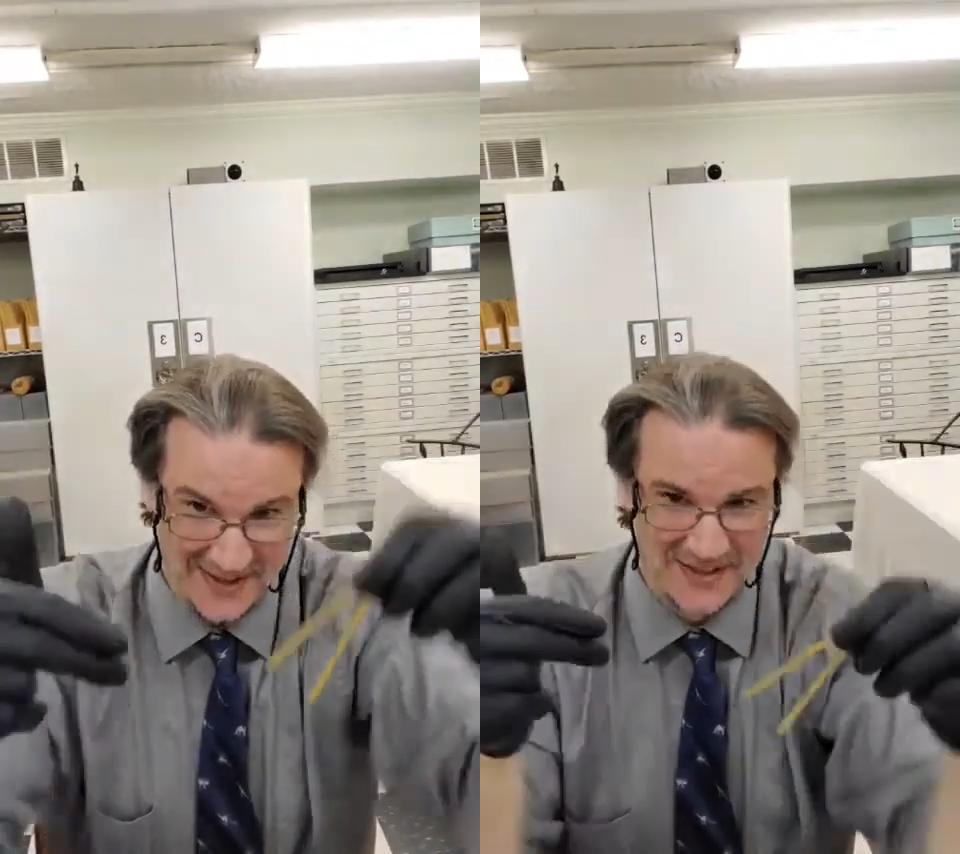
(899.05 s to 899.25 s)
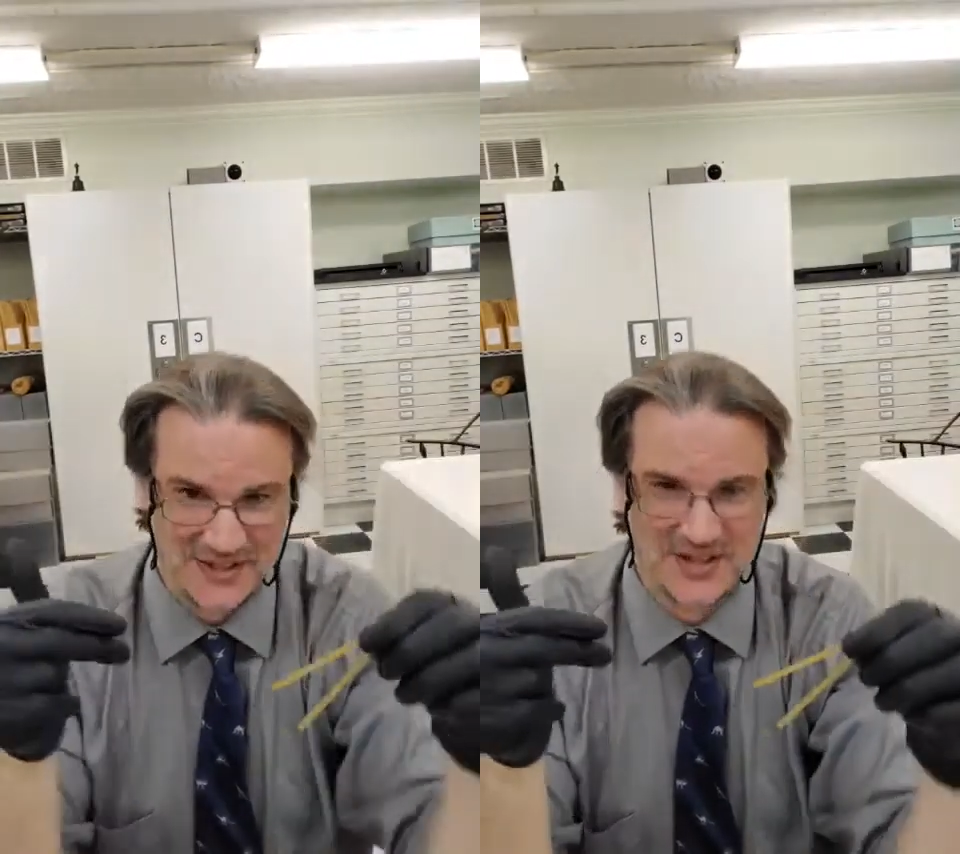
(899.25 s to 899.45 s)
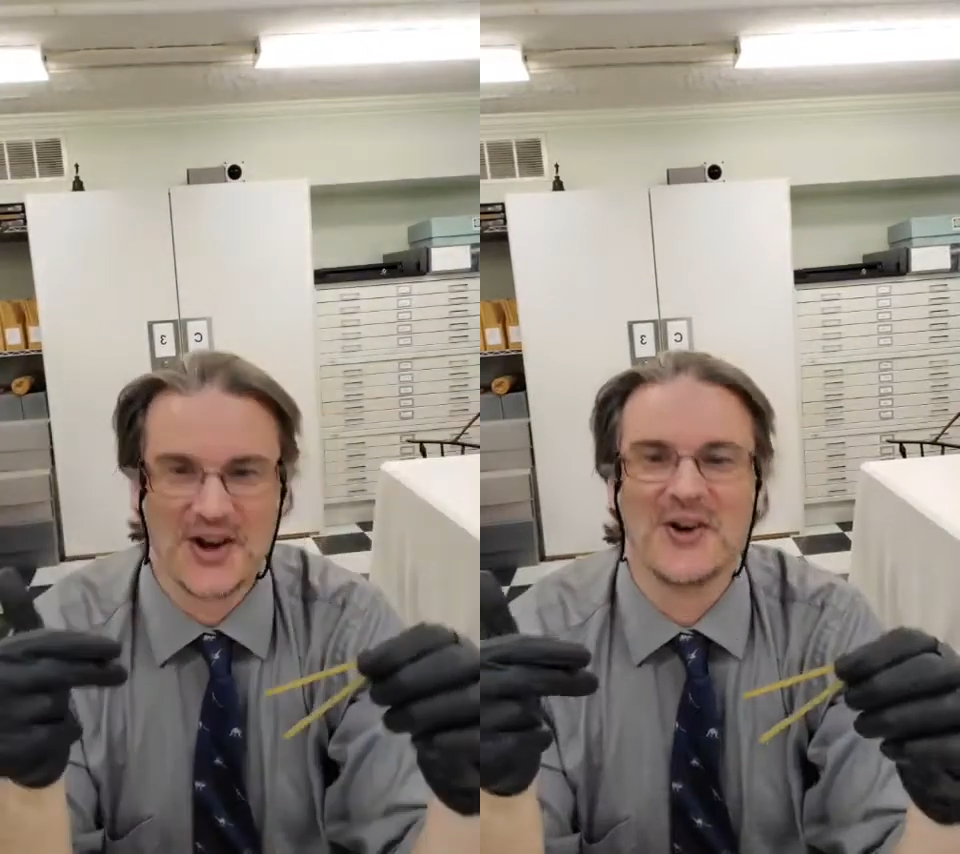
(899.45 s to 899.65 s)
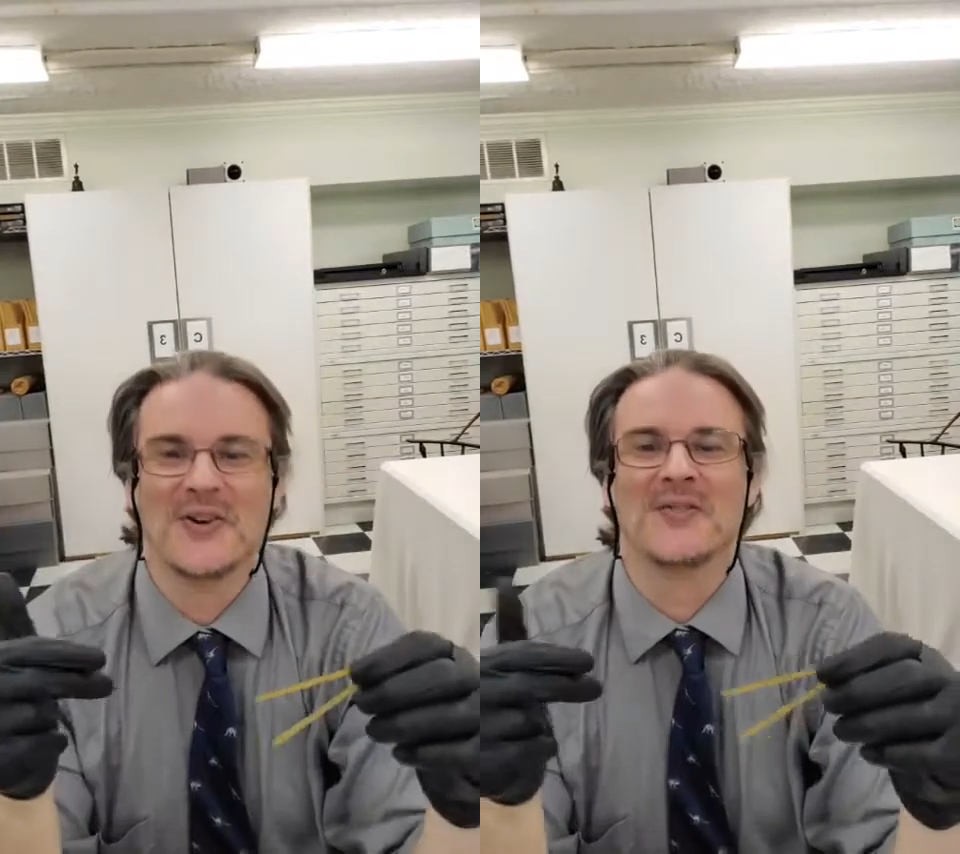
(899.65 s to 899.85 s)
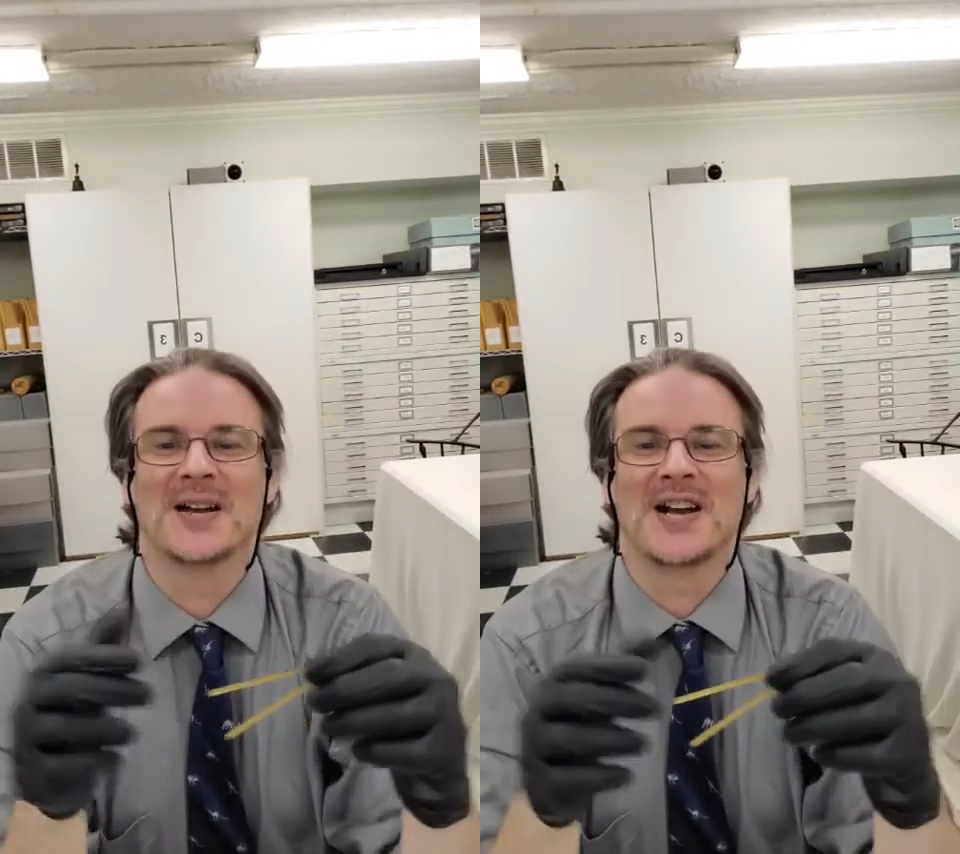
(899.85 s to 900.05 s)

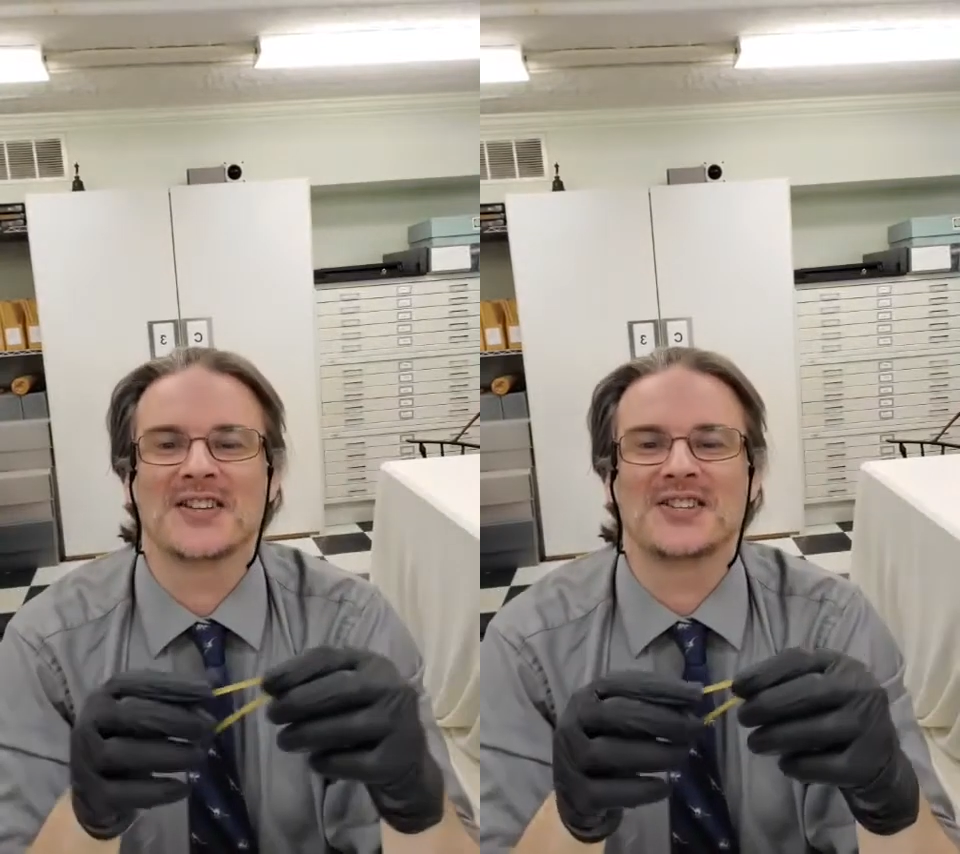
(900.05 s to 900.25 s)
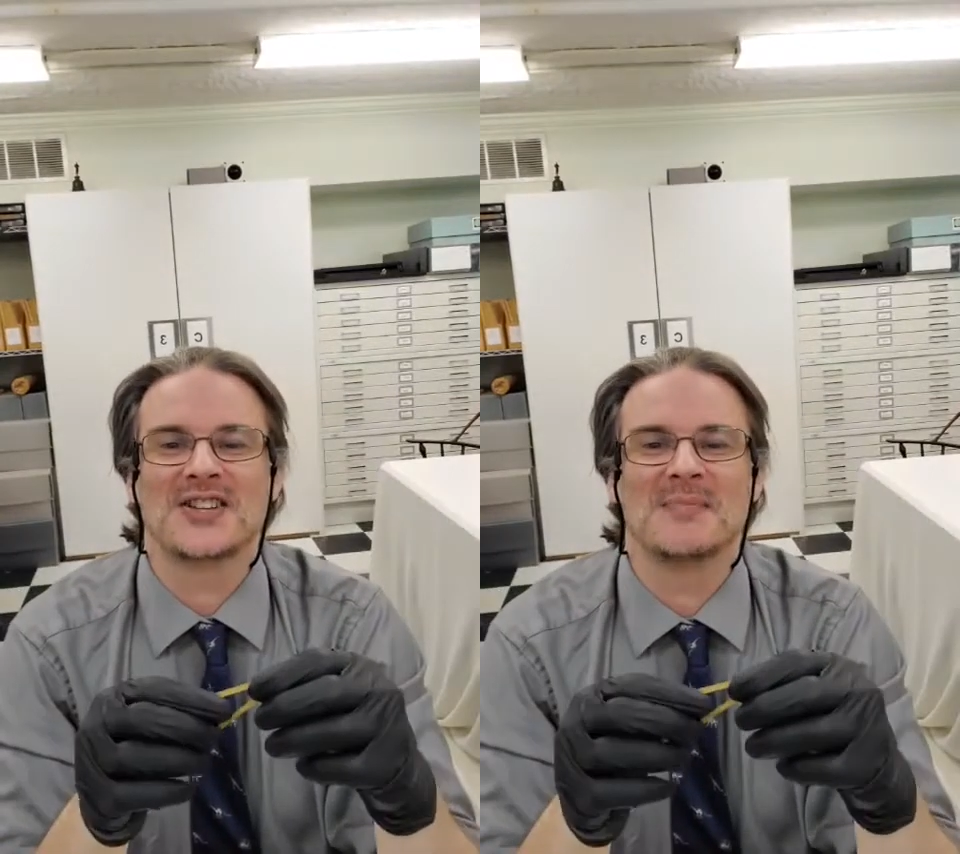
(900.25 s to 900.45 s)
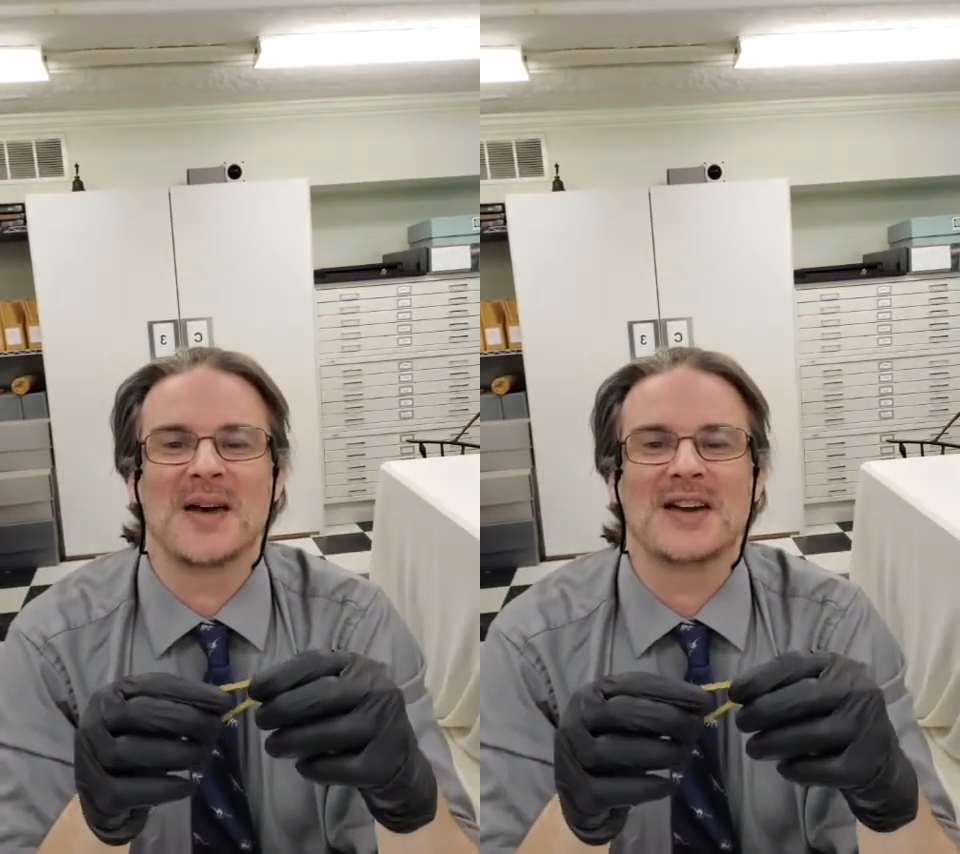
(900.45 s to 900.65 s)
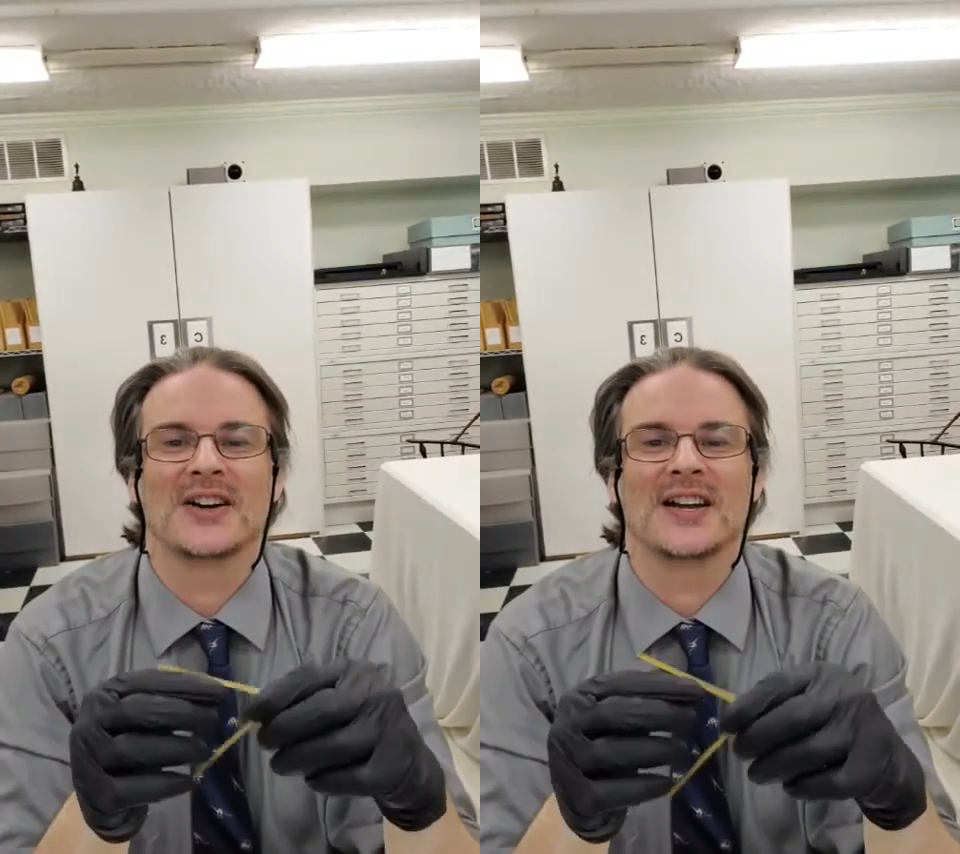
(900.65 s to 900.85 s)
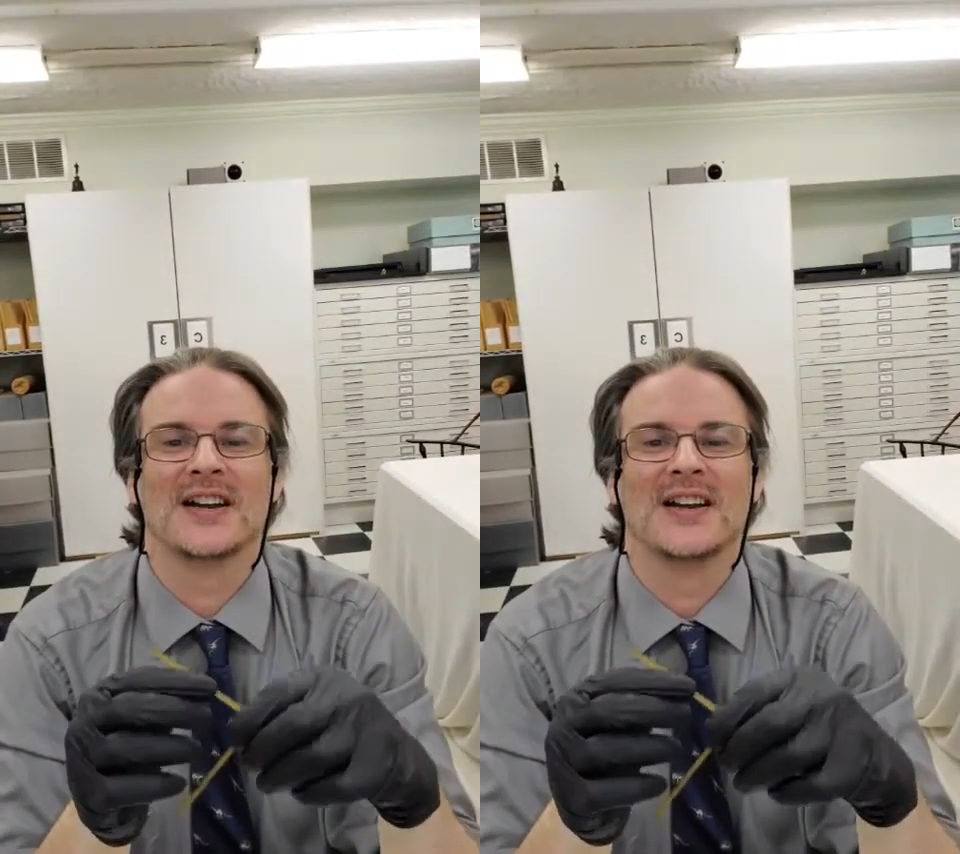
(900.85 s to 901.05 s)
So because it's in metric,